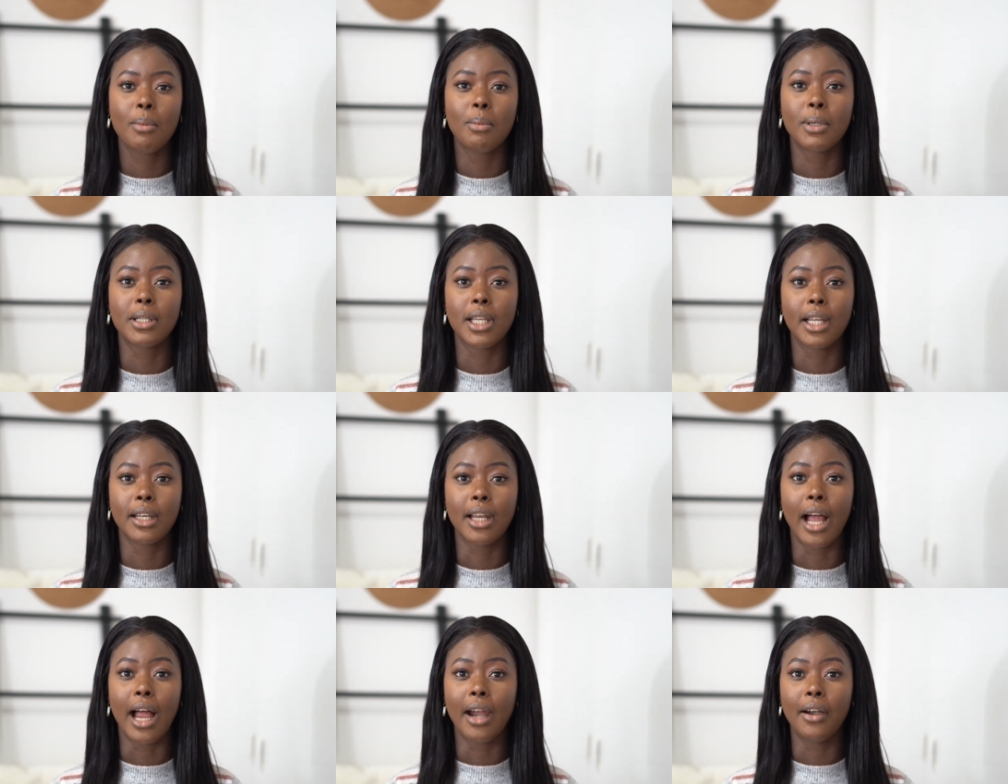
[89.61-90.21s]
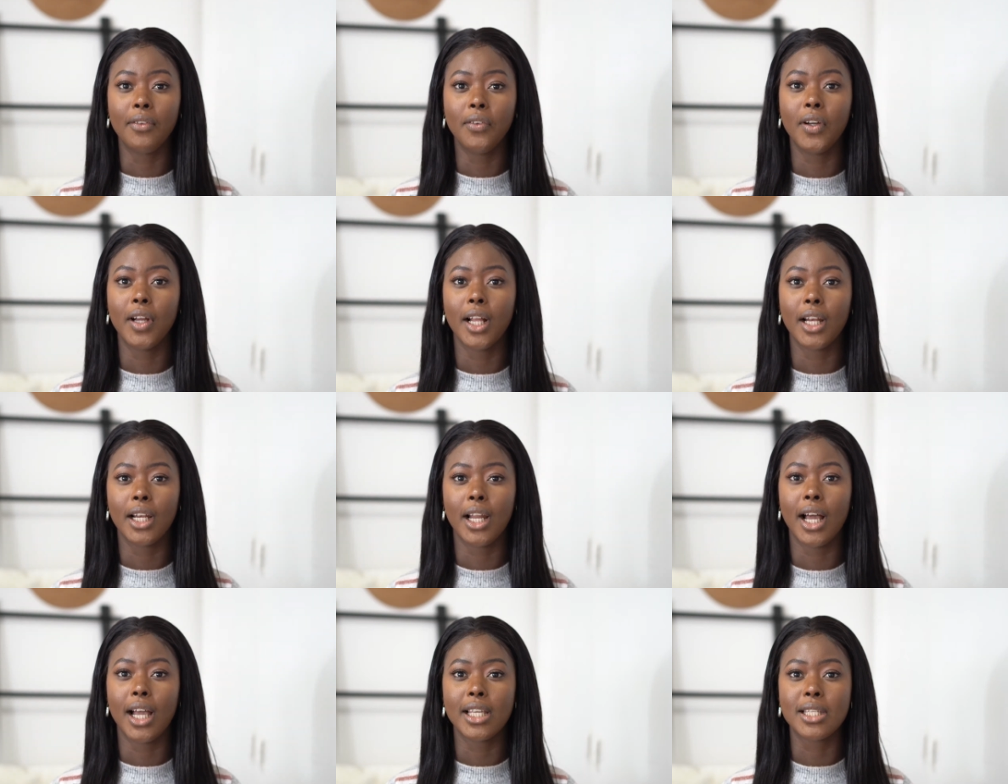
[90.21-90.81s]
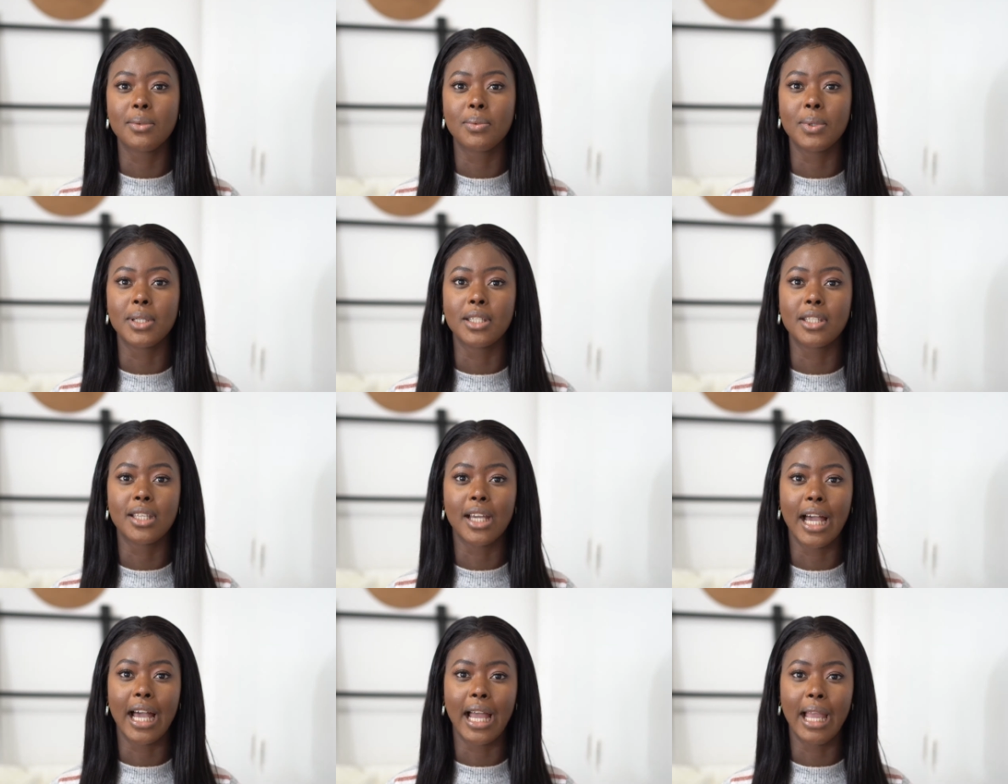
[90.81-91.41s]
but then I realized with
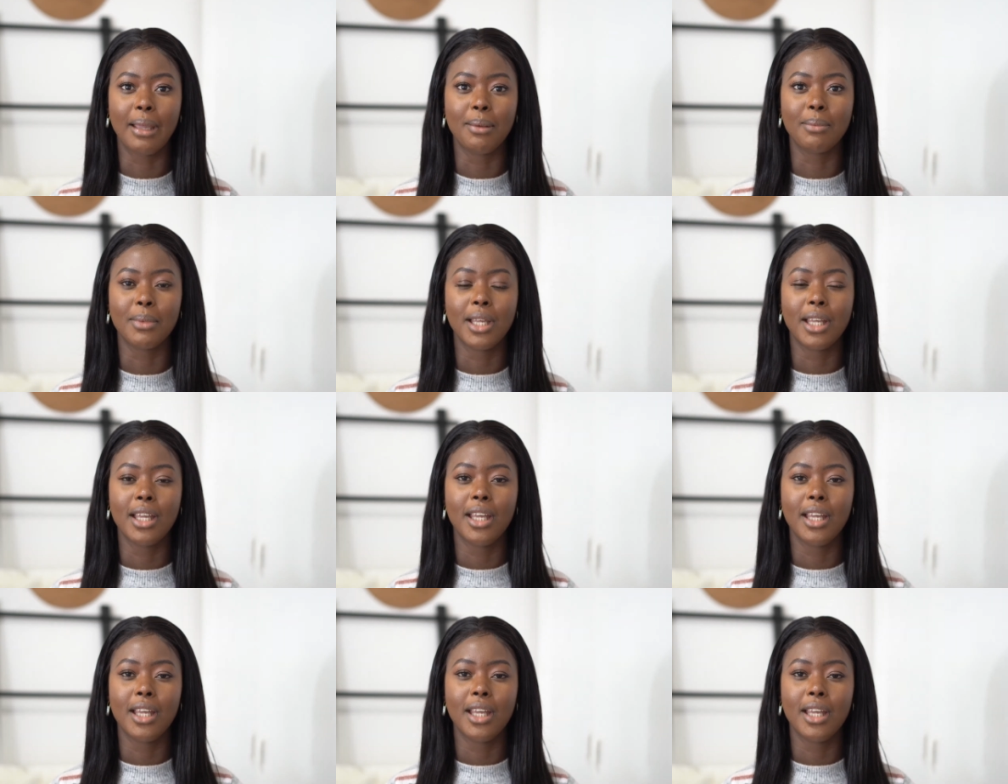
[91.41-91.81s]
time